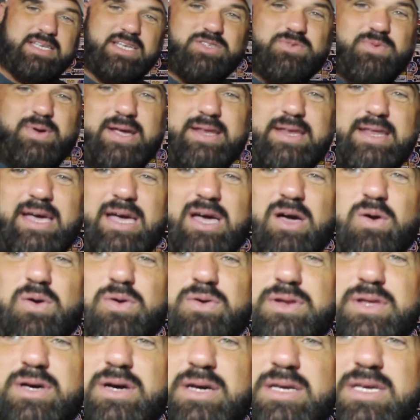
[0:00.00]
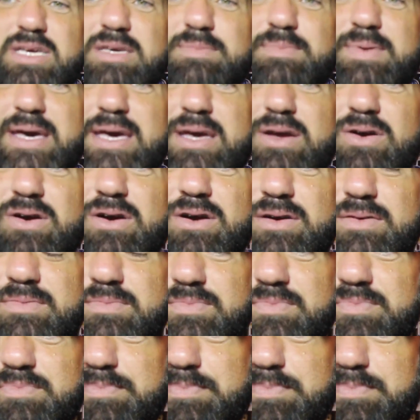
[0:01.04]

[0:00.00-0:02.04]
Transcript: says right now on uh, eBay or